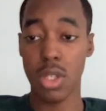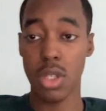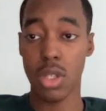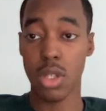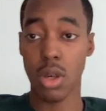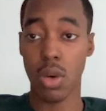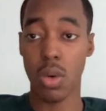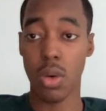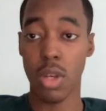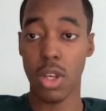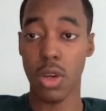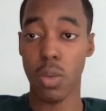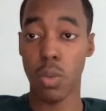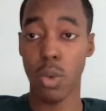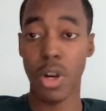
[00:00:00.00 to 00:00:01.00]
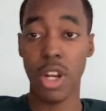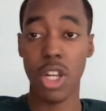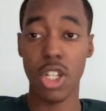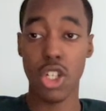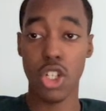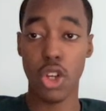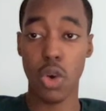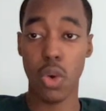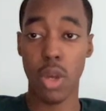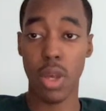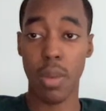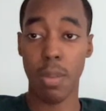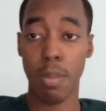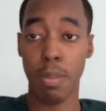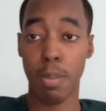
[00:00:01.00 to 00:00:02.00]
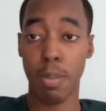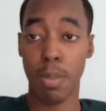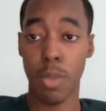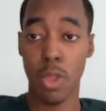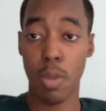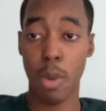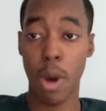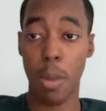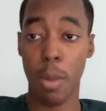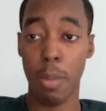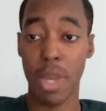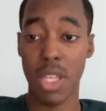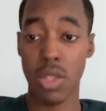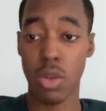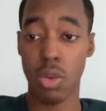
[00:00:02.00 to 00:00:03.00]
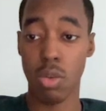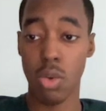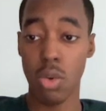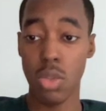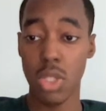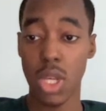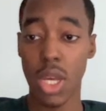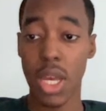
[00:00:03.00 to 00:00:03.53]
So we're going to show it the pop-up based on rules,